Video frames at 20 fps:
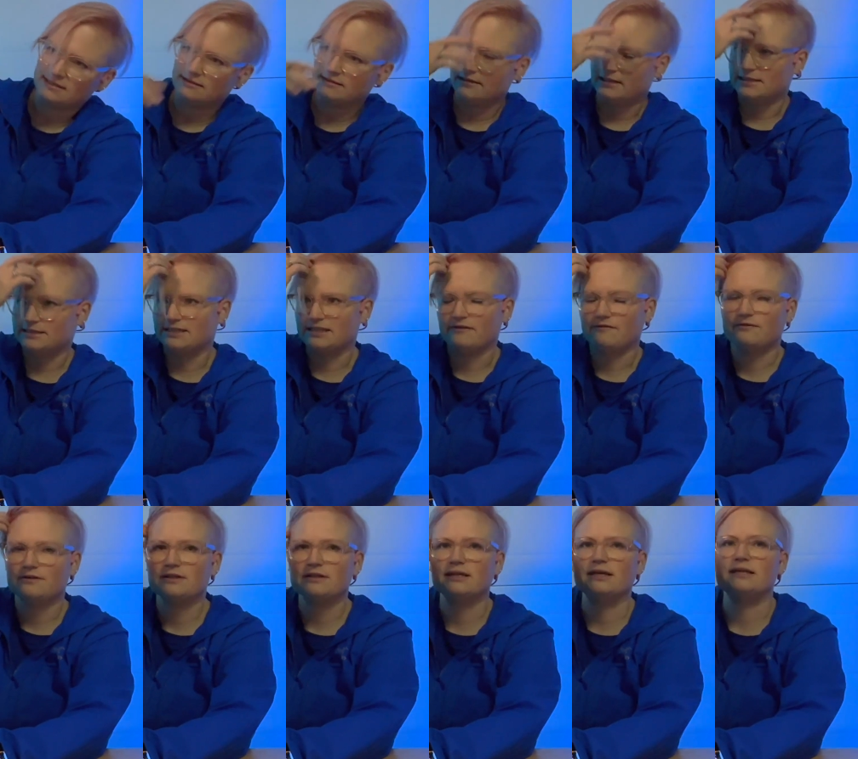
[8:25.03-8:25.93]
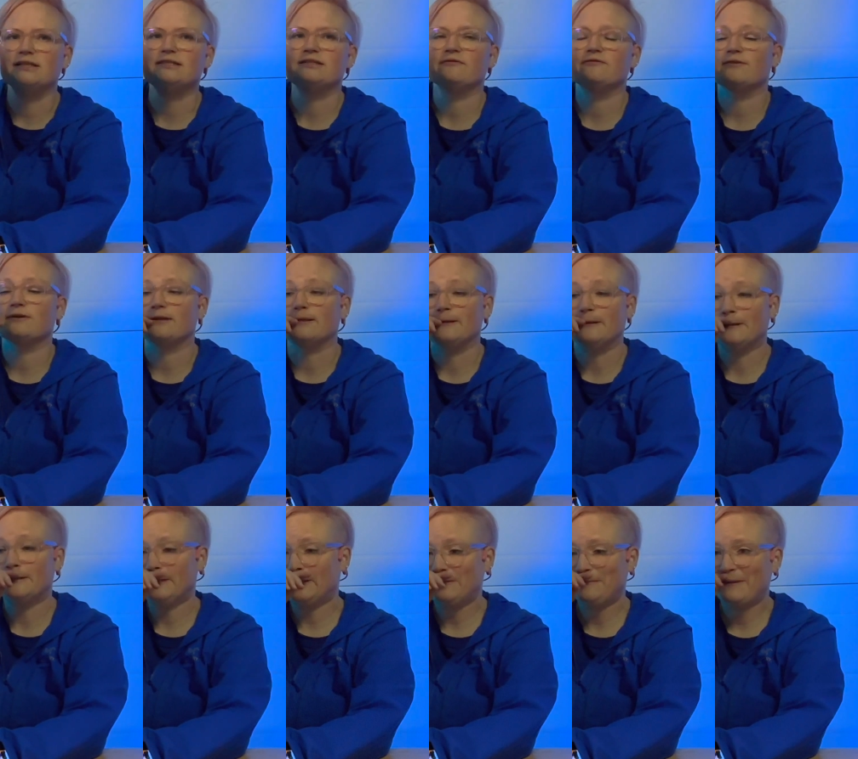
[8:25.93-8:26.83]
It's definitely a different
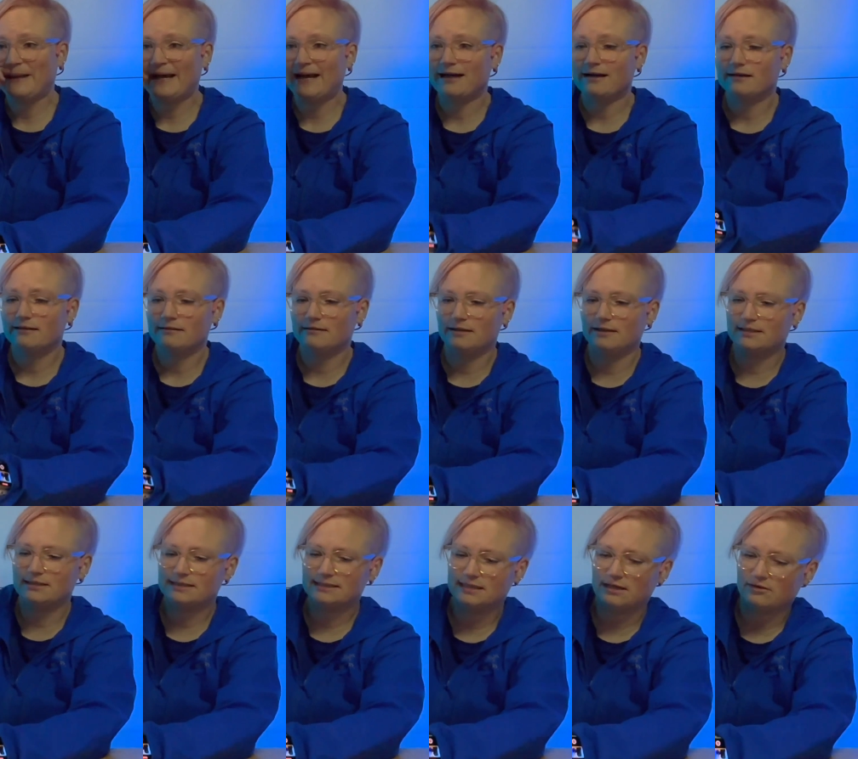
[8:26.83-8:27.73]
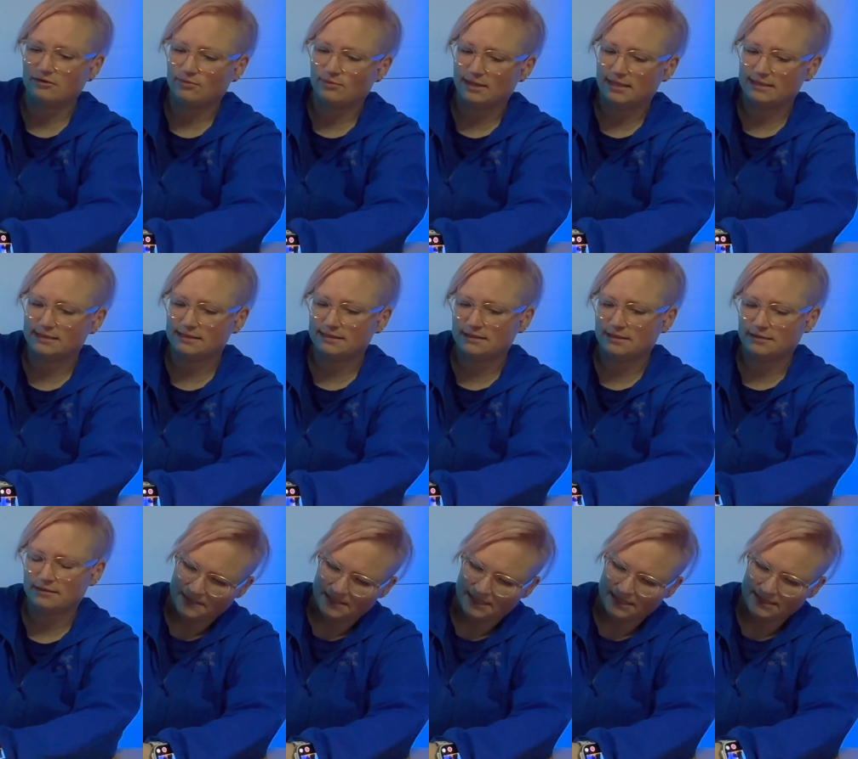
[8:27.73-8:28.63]
looking pack than the Southwest.
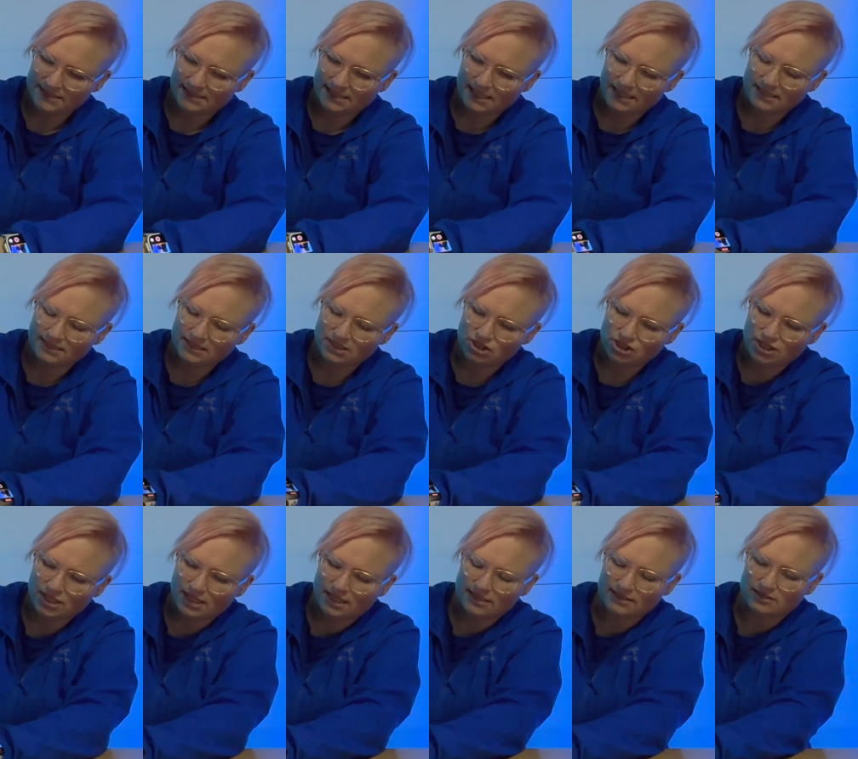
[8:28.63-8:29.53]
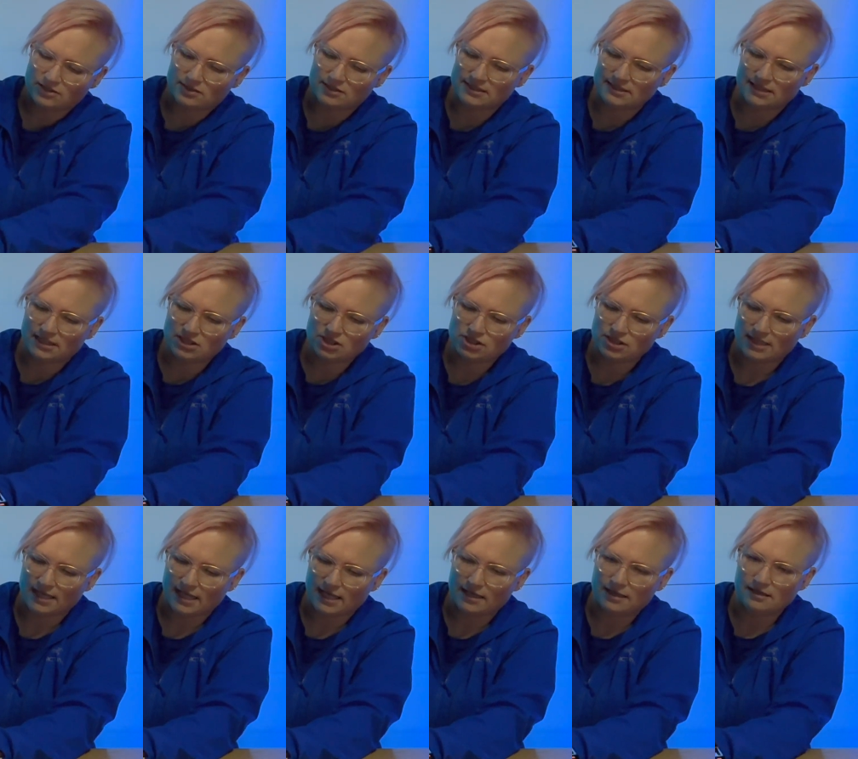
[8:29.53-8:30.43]
These daisy chains are such
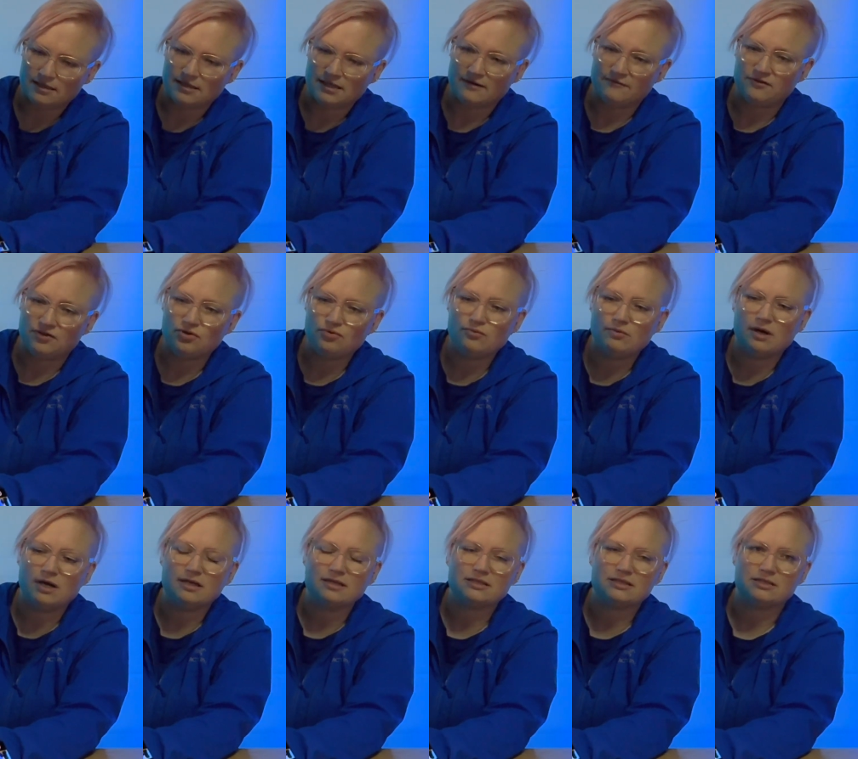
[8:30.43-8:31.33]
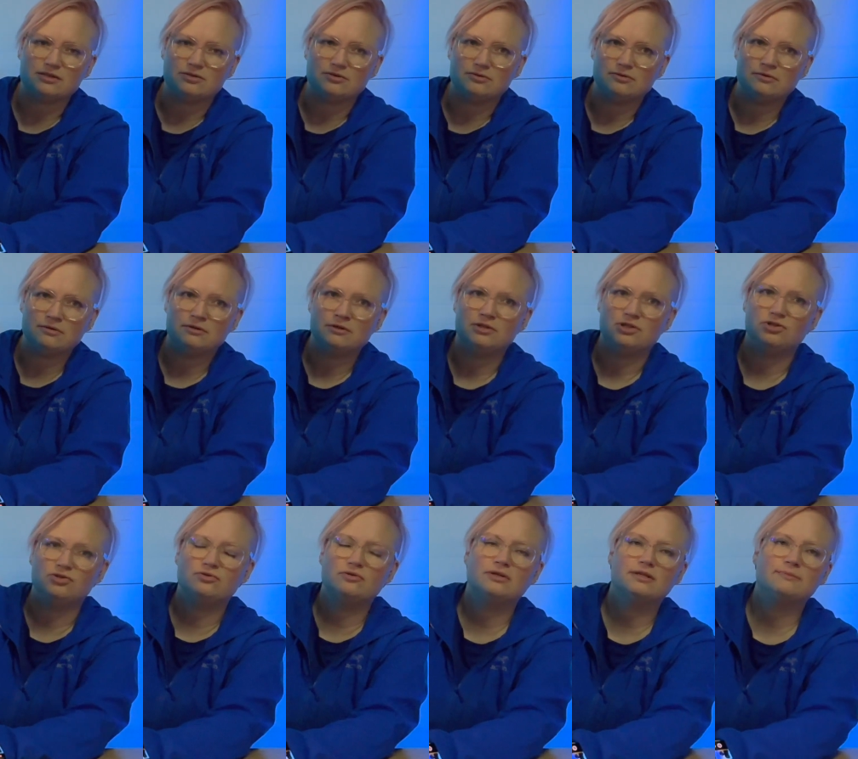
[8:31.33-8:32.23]
that if you want to,
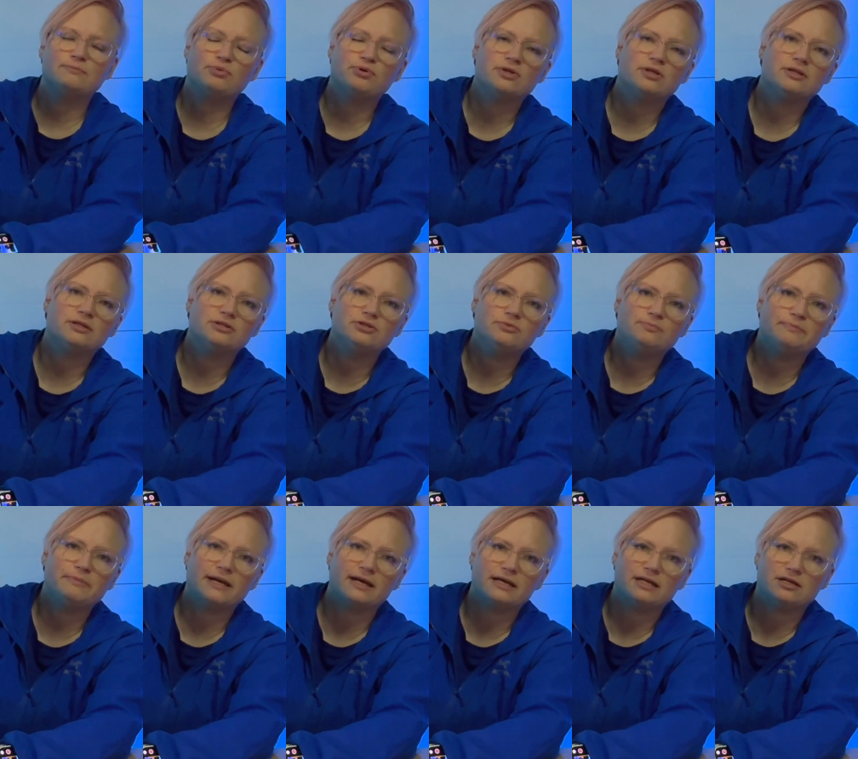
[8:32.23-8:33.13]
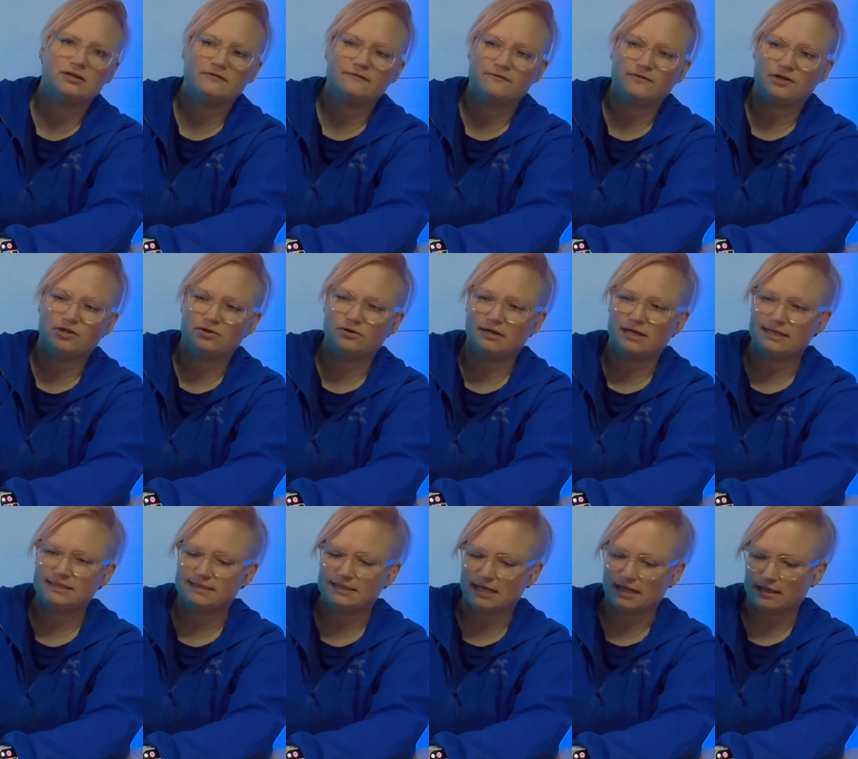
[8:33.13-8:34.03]
you can put a loop back here for your
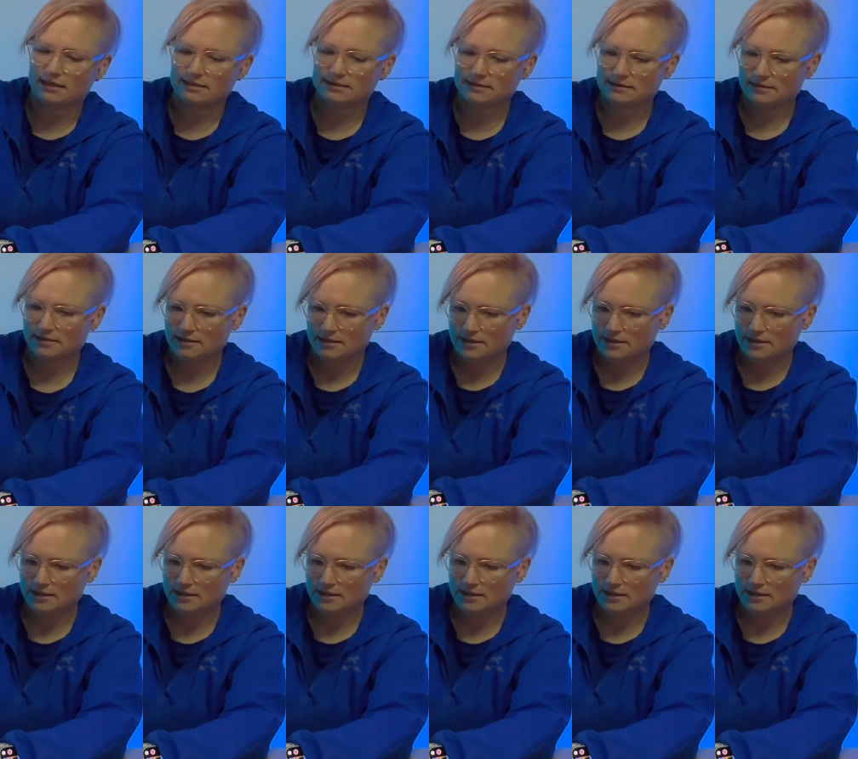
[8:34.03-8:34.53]
ice axe.